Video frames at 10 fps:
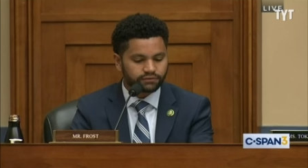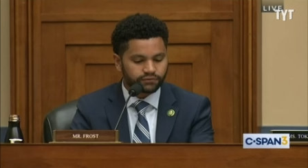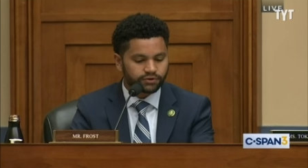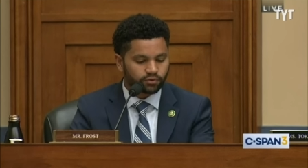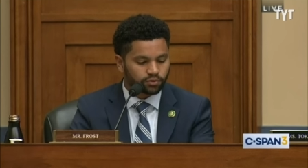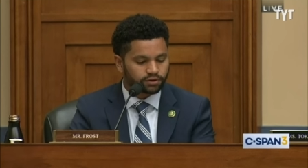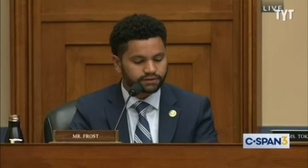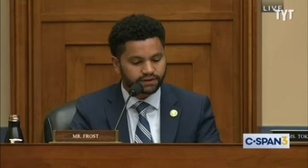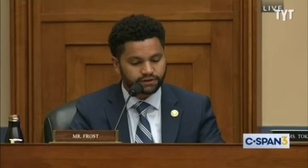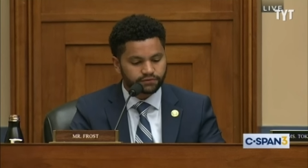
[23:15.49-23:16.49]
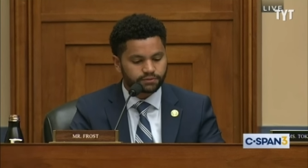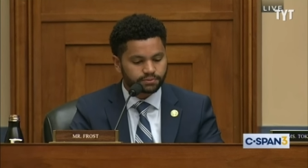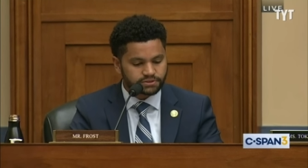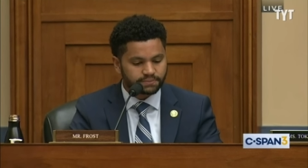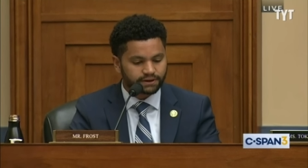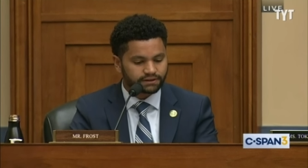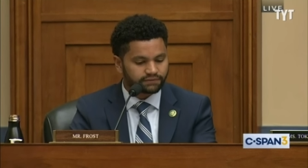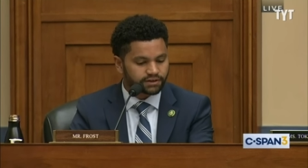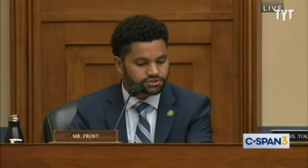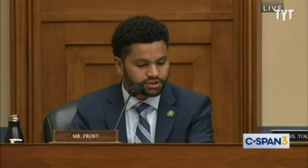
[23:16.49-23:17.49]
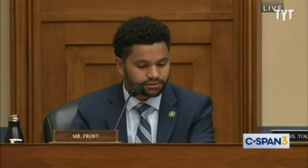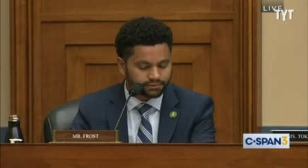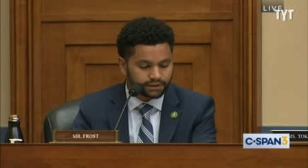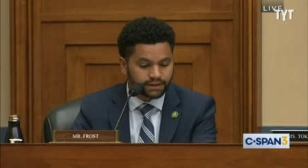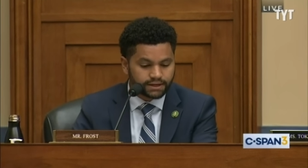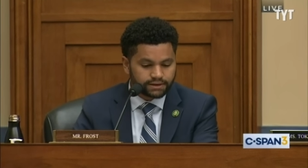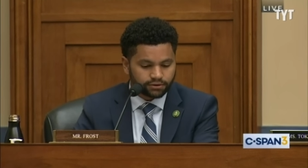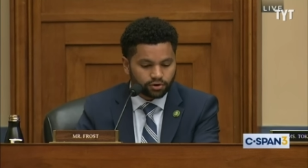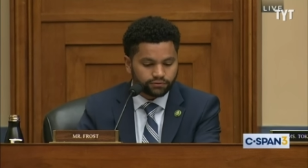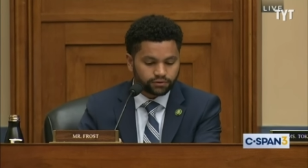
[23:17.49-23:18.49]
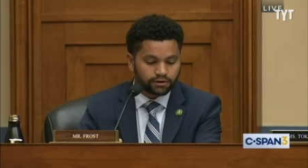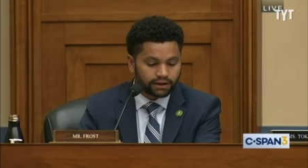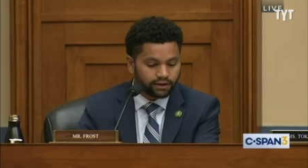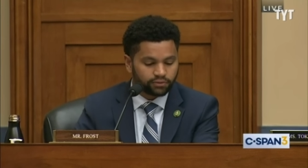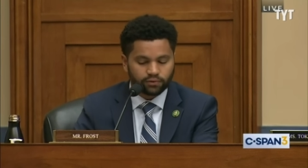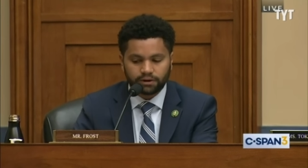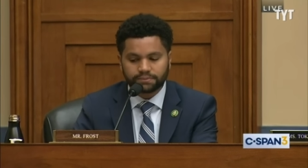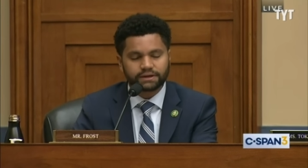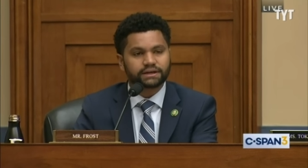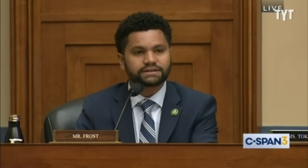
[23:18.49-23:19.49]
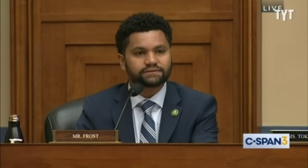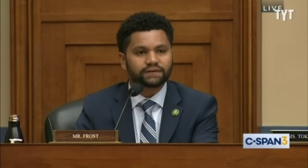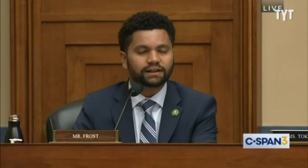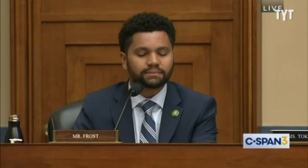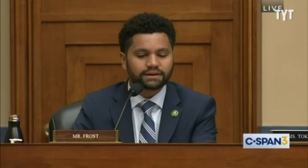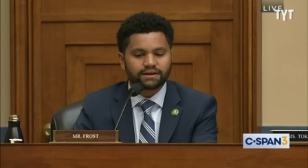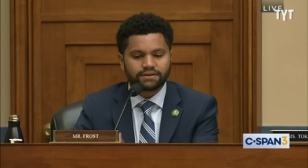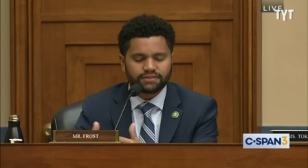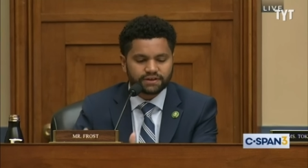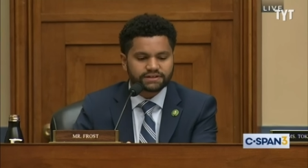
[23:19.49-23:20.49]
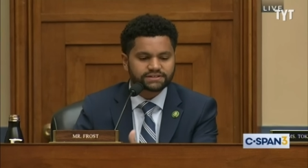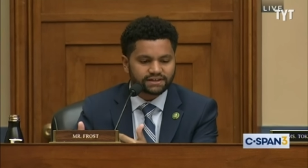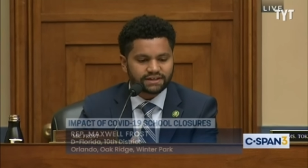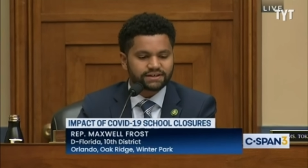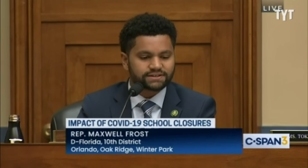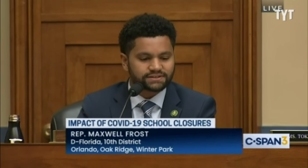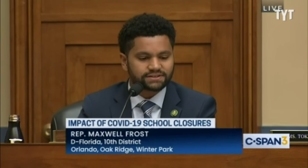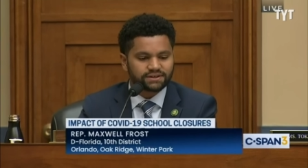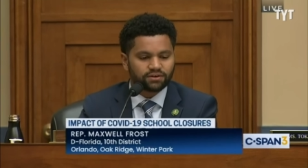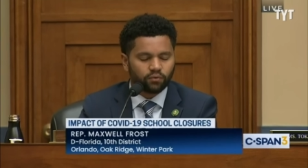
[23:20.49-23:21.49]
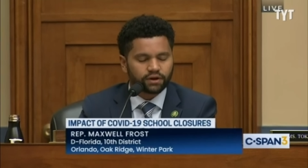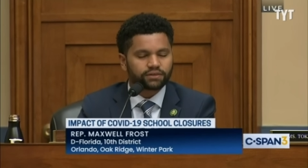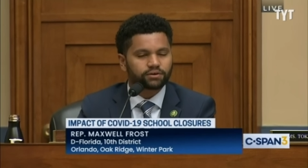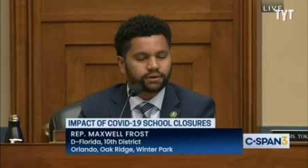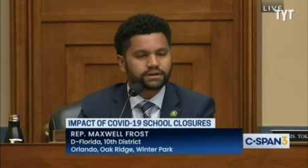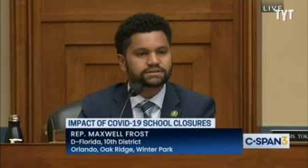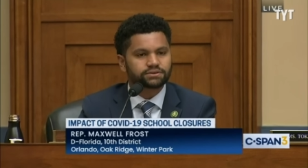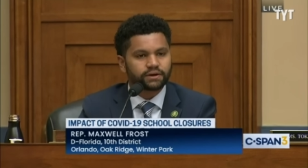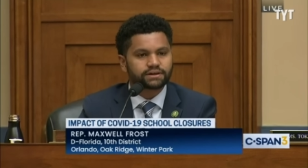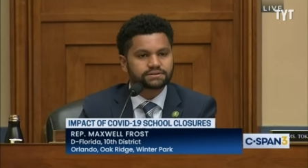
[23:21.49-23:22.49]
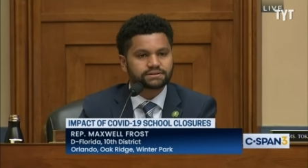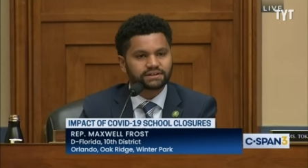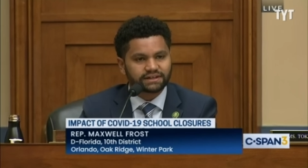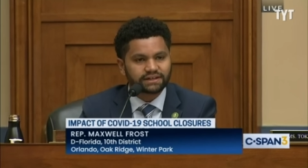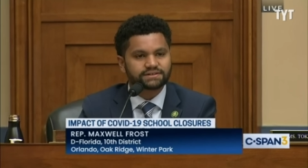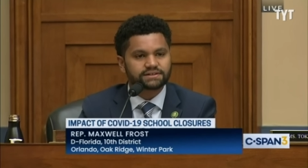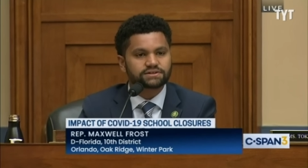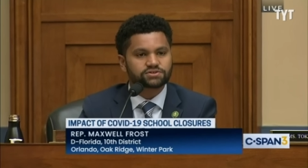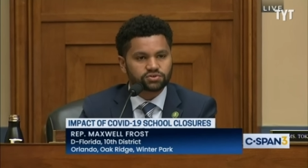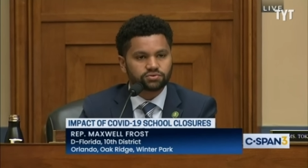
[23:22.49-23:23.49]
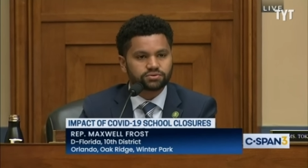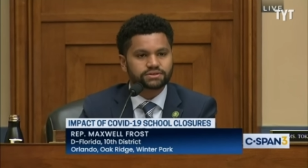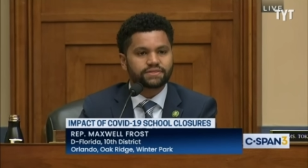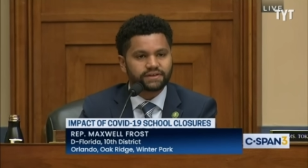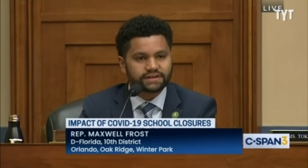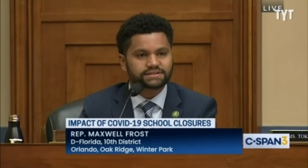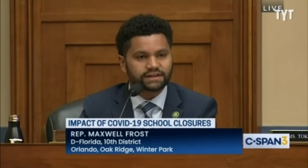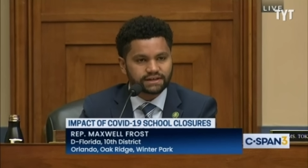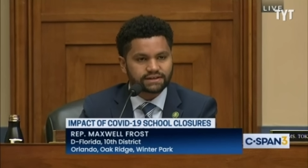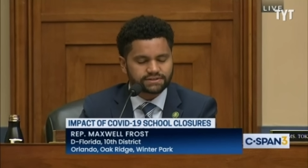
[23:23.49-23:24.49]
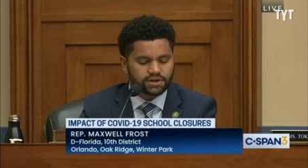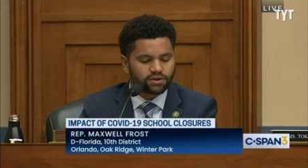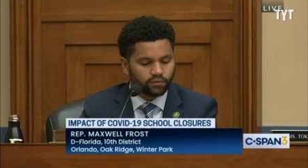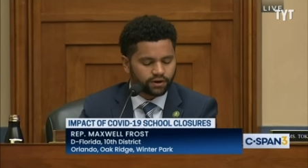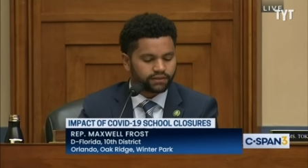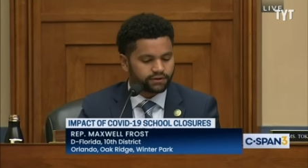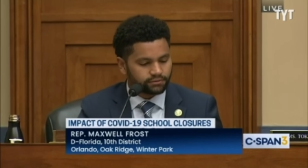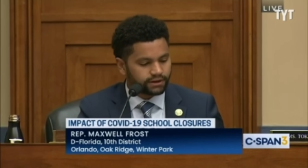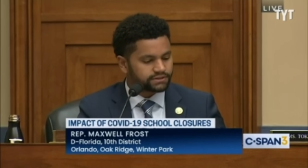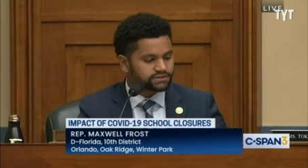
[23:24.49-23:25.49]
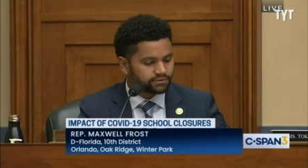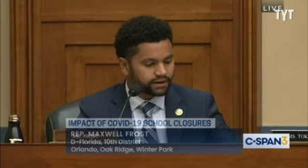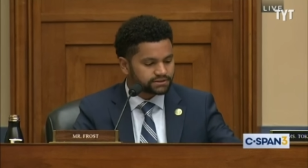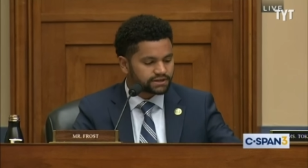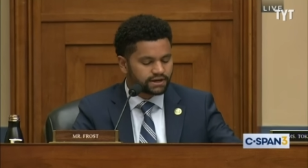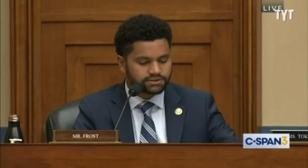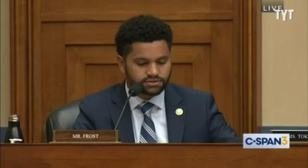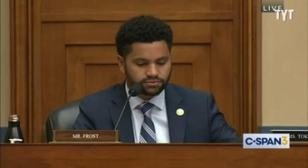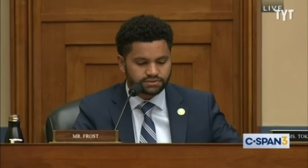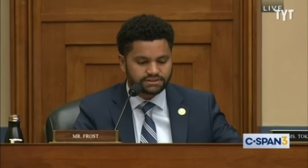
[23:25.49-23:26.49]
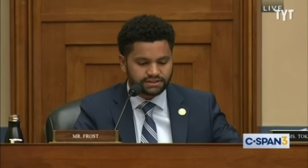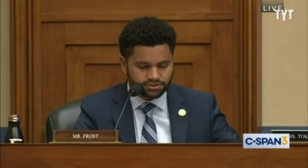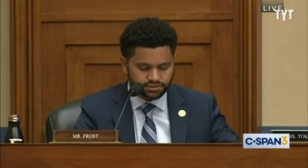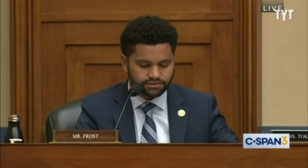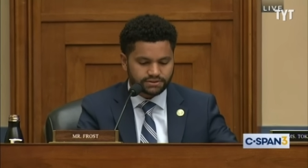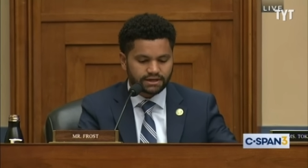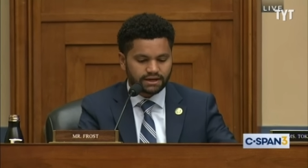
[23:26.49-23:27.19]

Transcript: you for your work, and thank you for your perspective on children, their overall health, well-being, and development. This is one of the greatest threats to kids in schools. This is one of the greatest threats to teachers